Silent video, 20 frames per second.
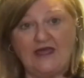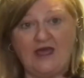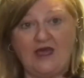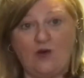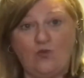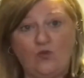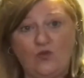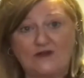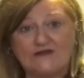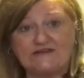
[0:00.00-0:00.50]

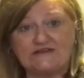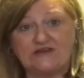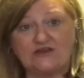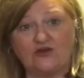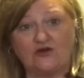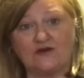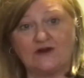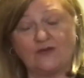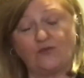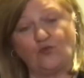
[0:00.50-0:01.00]
And once he
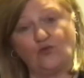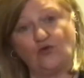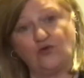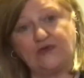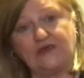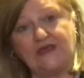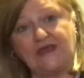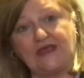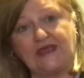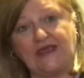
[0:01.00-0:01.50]
got up
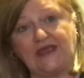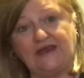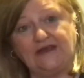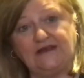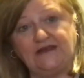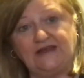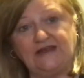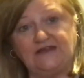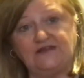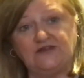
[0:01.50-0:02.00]
walking
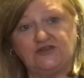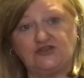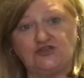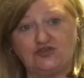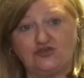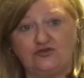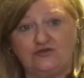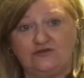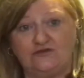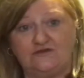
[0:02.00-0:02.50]
again in the
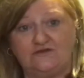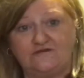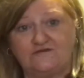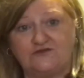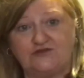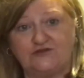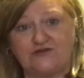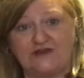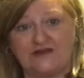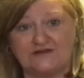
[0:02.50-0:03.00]
June of
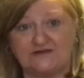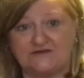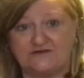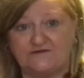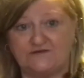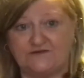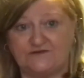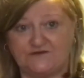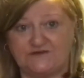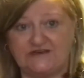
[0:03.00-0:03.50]

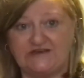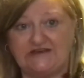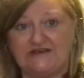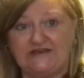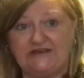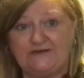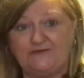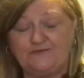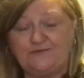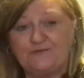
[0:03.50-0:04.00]

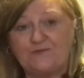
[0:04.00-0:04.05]
2015,